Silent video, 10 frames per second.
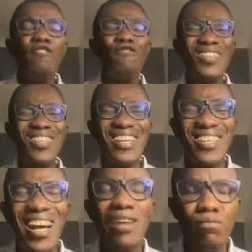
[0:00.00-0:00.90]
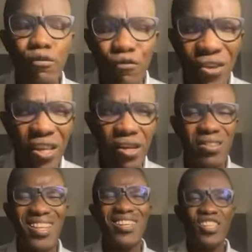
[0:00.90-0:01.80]
for they shall be
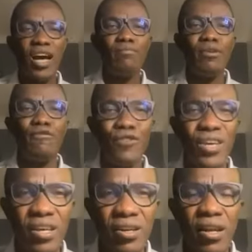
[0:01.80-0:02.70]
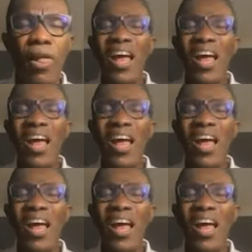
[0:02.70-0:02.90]
filled. They shall be filled.